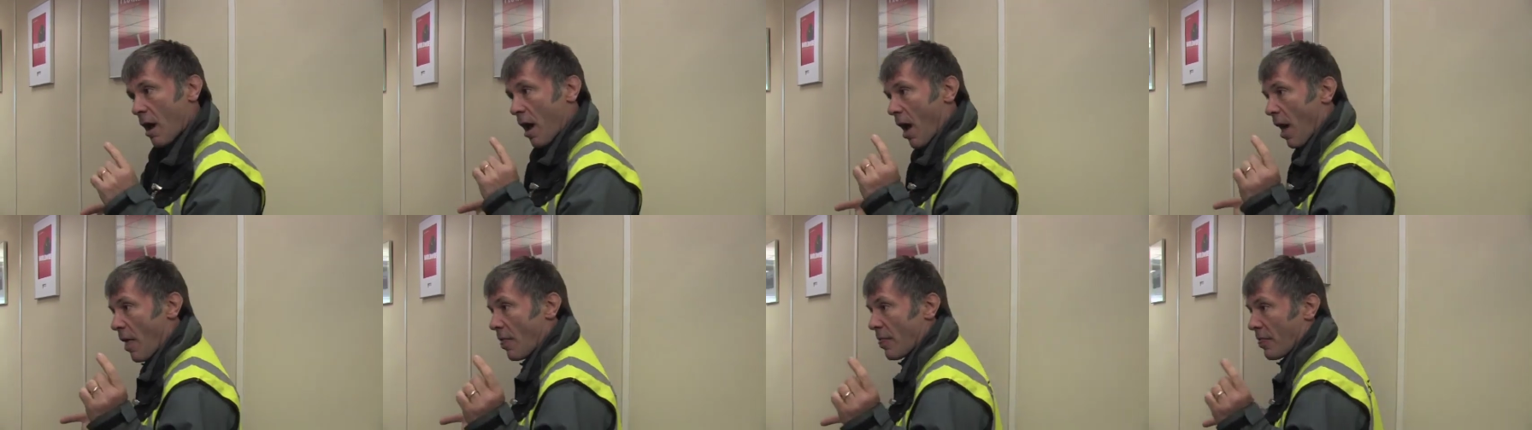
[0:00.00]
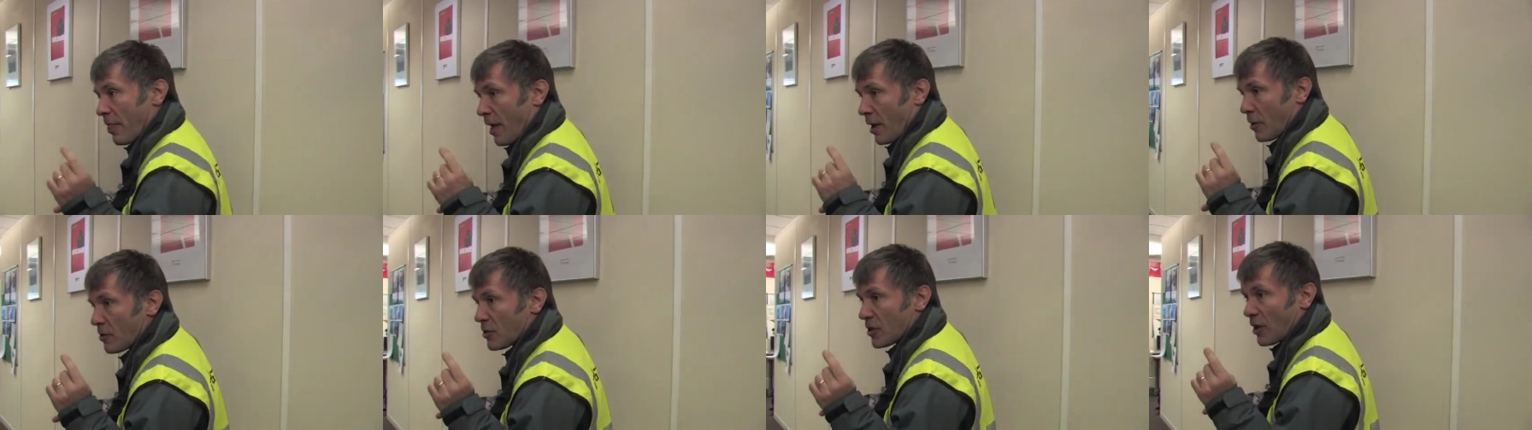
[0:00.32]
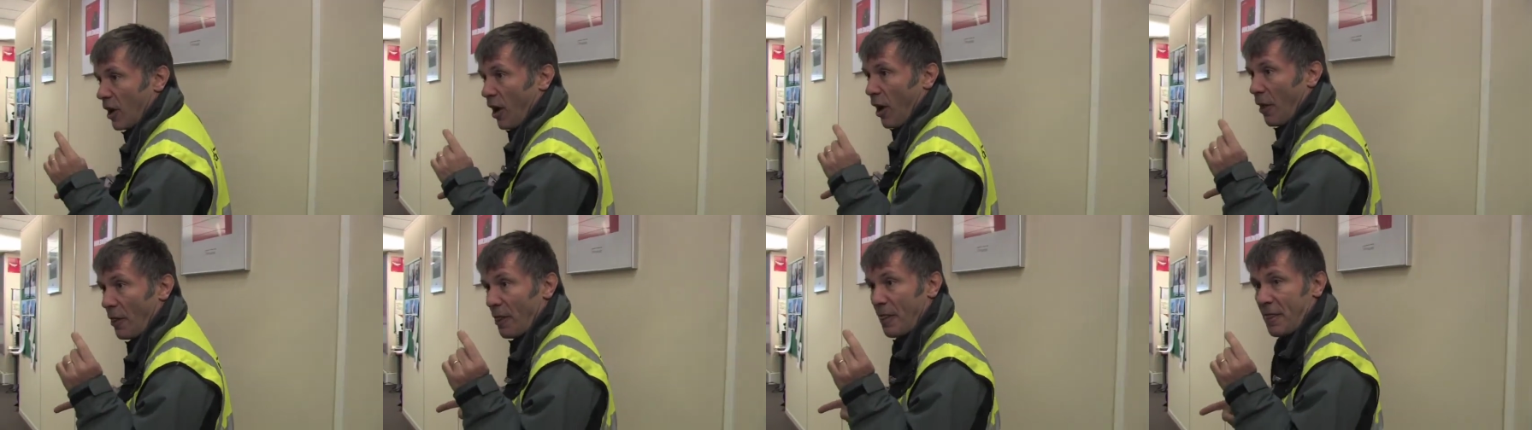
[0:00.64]
and those
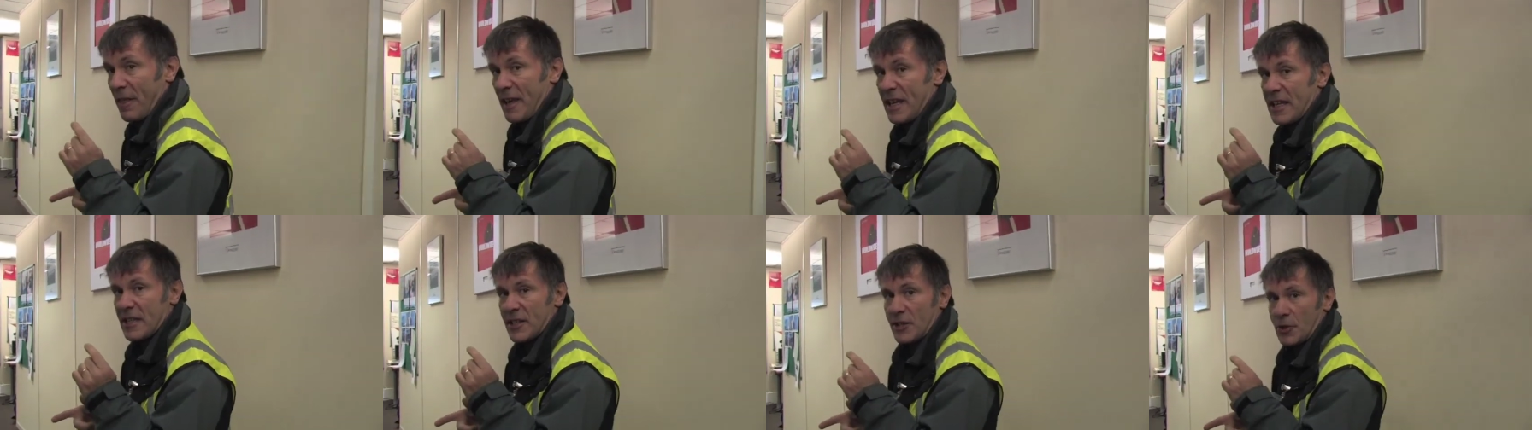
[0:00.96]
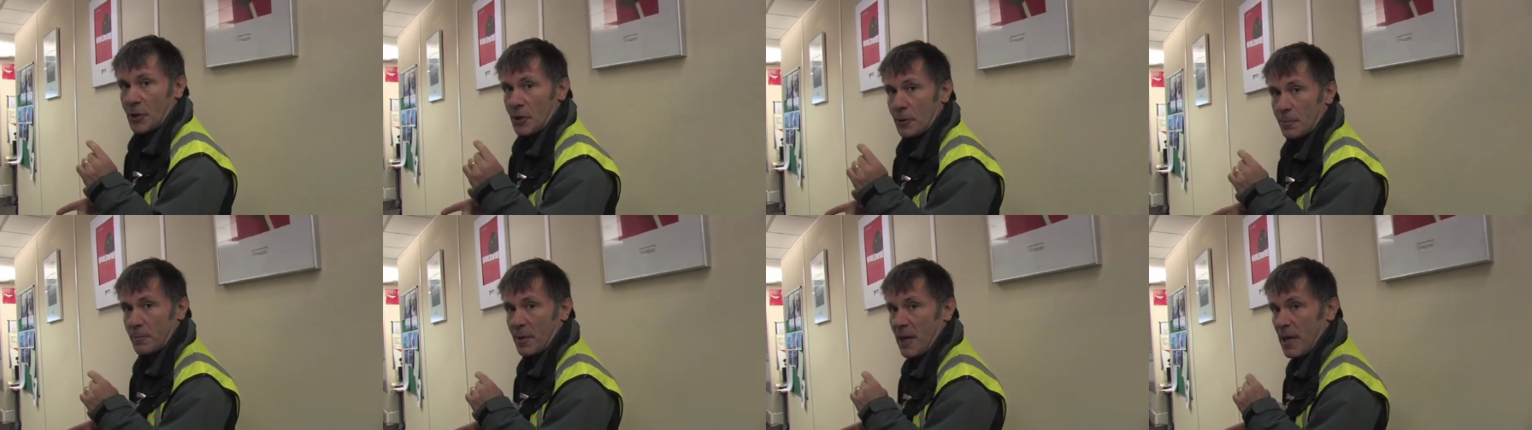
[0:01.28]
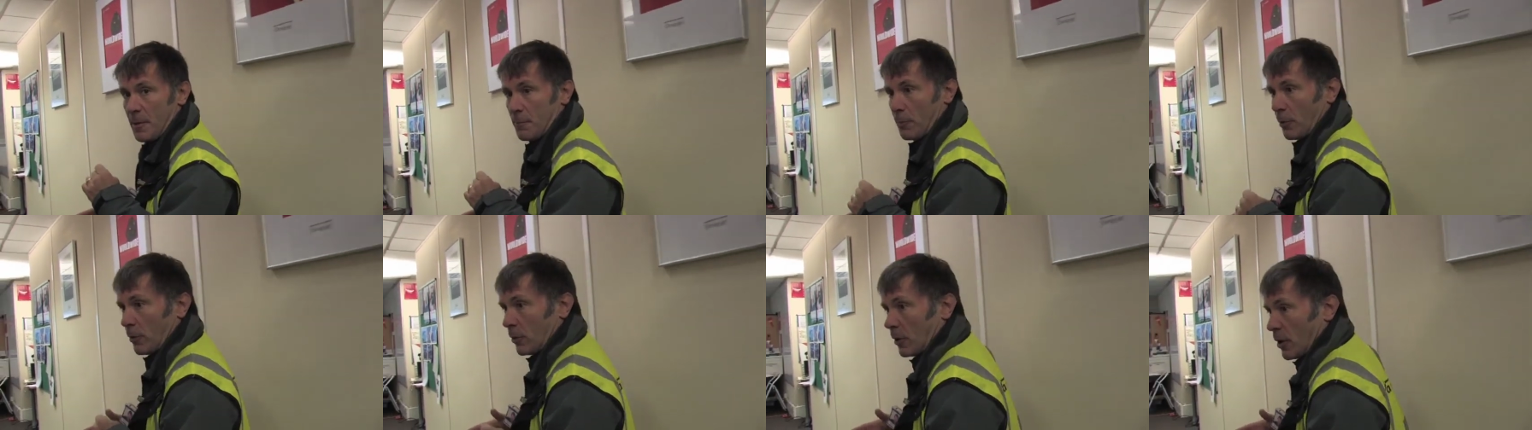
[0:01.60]
are these good
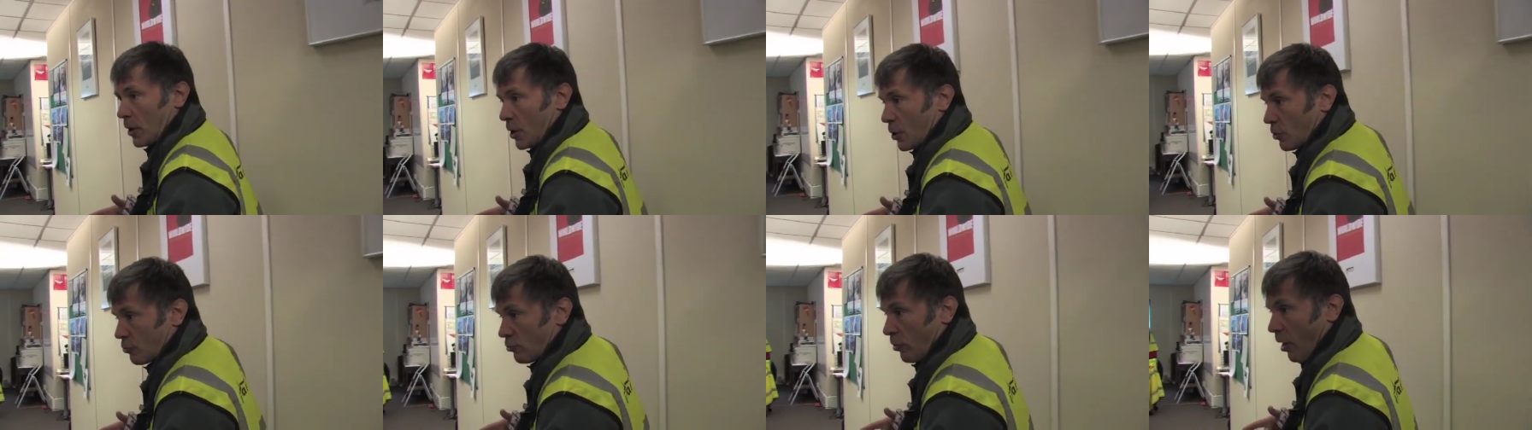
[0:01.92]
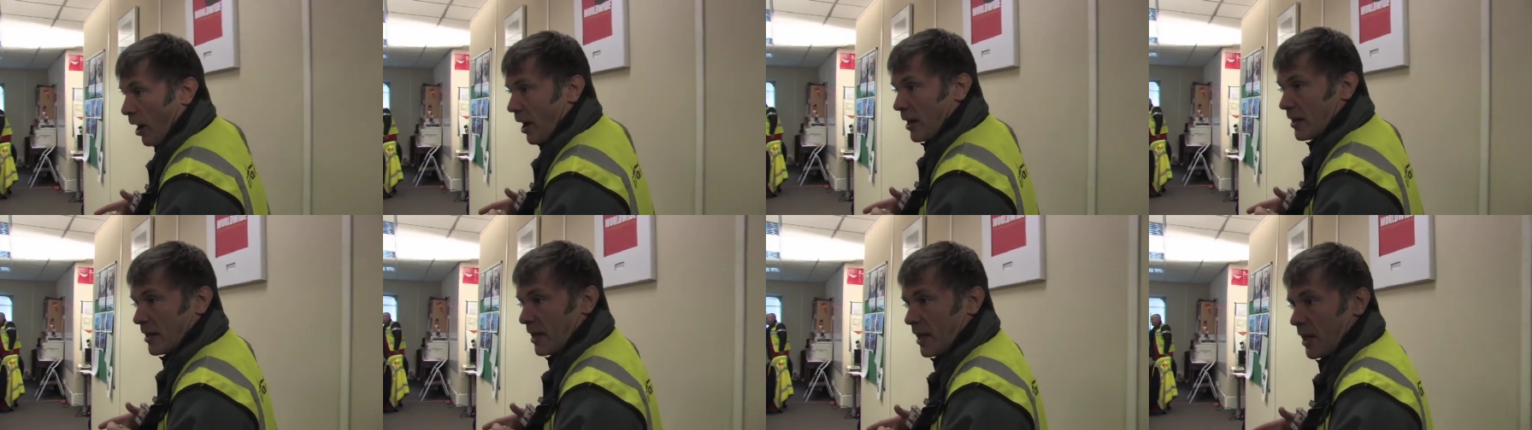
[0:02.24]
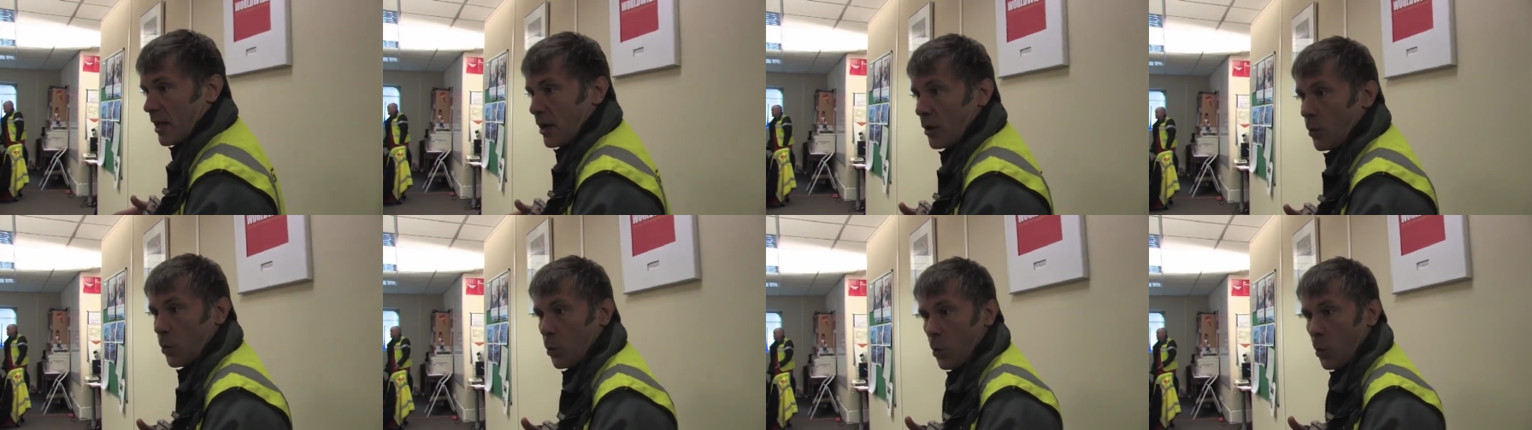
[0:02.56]
people right here.